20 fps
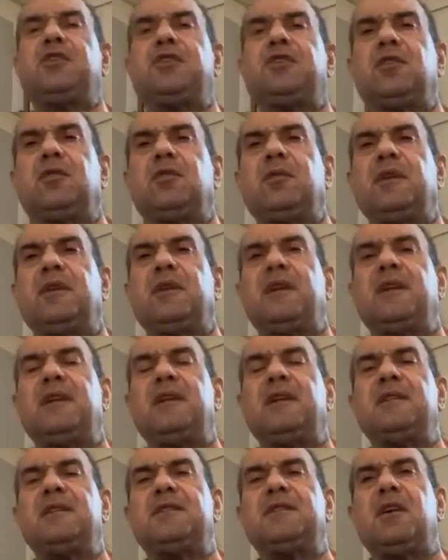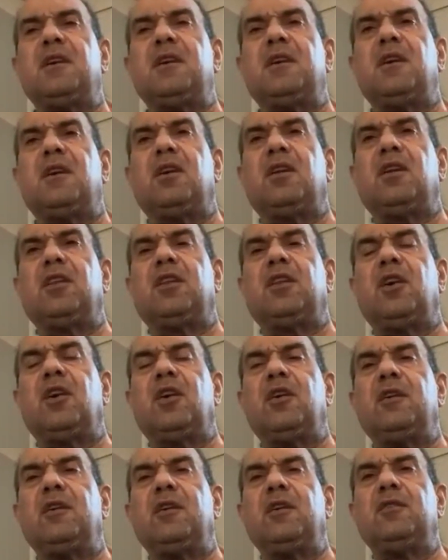do is
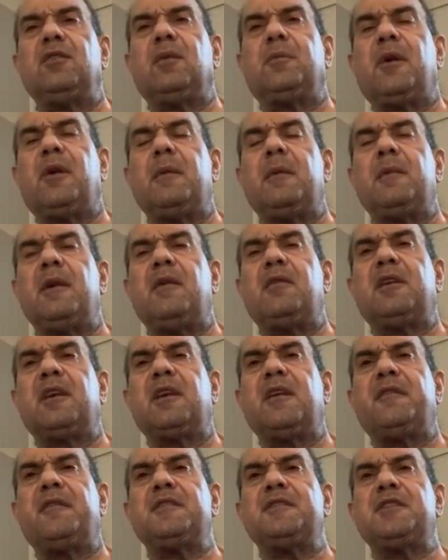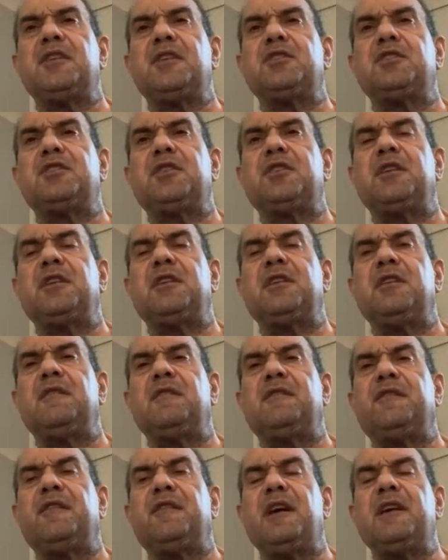alert your primary care physician,
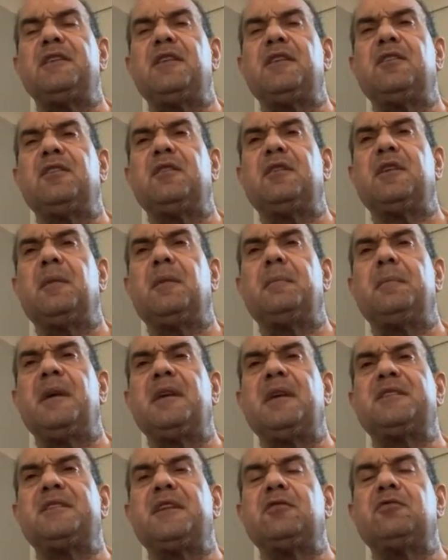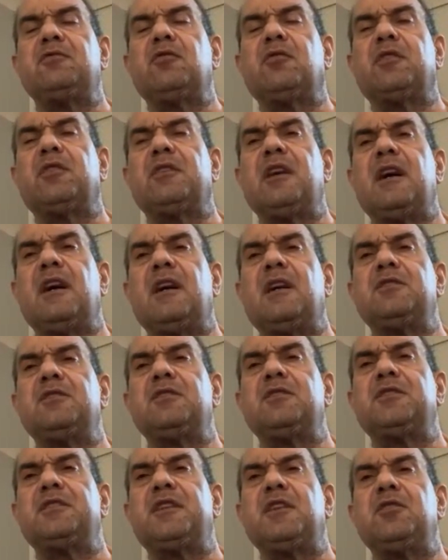find the, the best
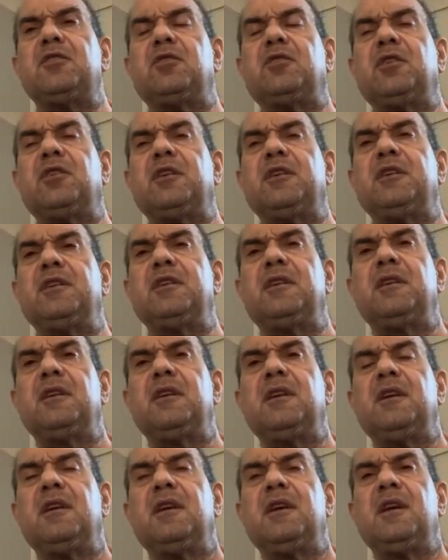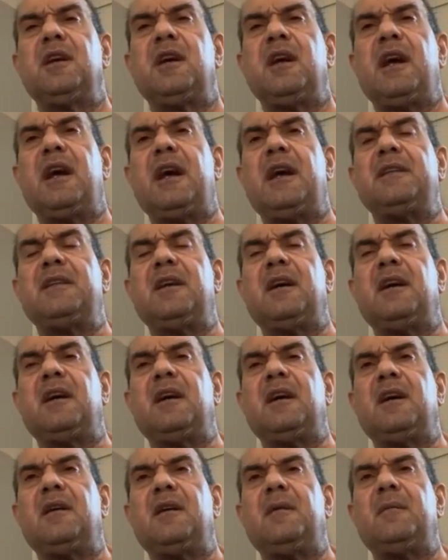endocrinologist that you could. And
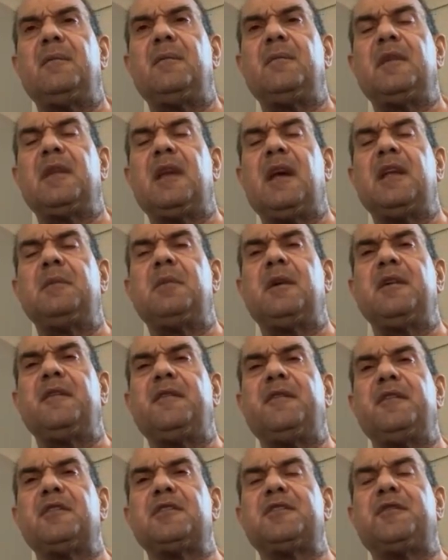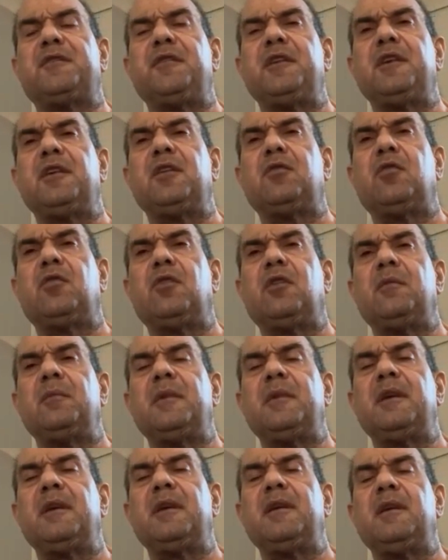um, anybody feels free to call
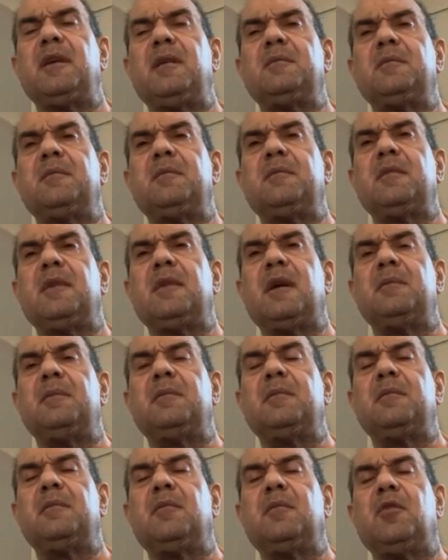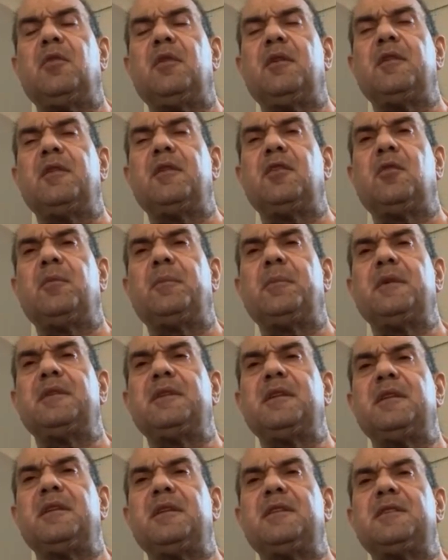me. I'm, I'm more than open
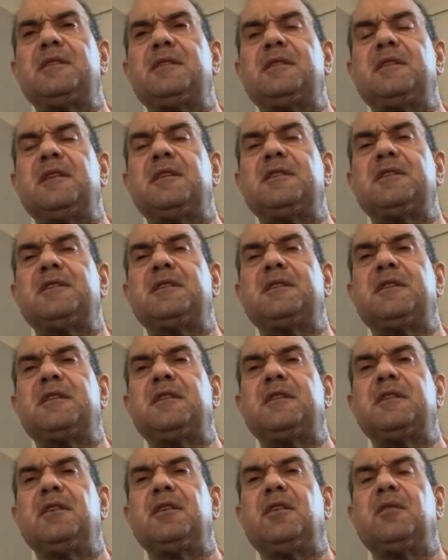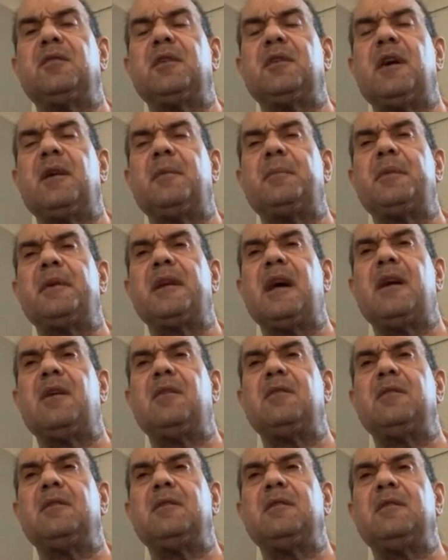to just, just, you know, helping out
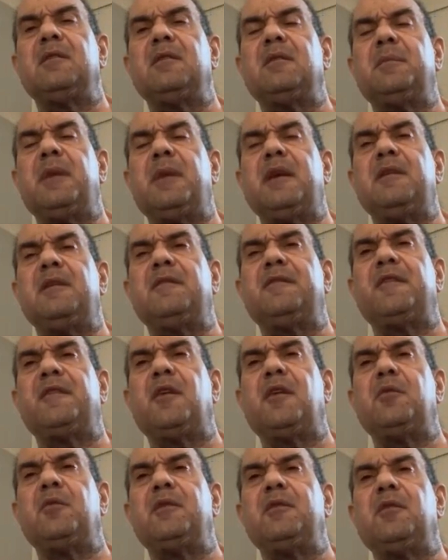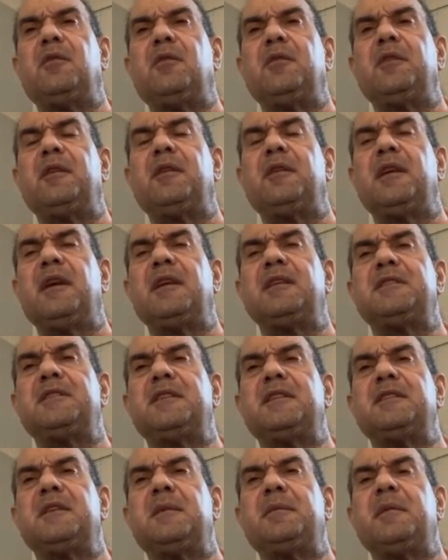and paying forward all the nice
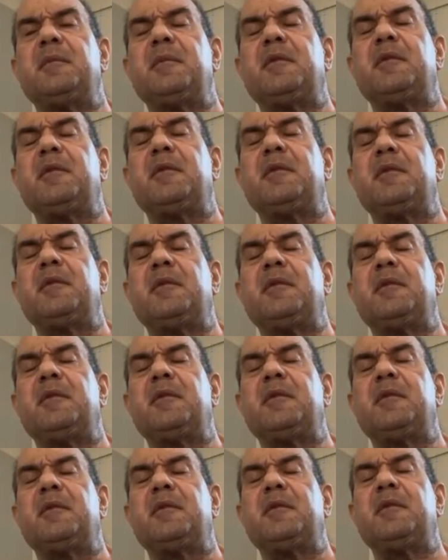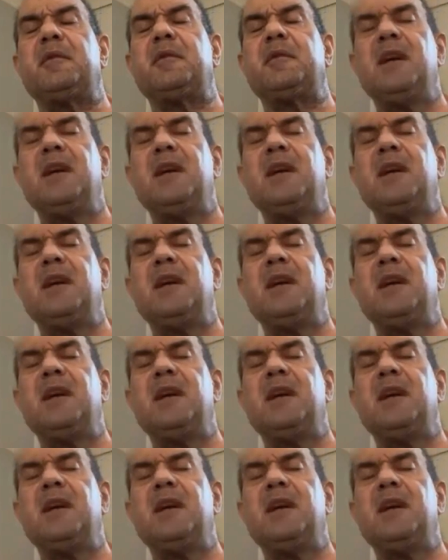things that people have done for me. But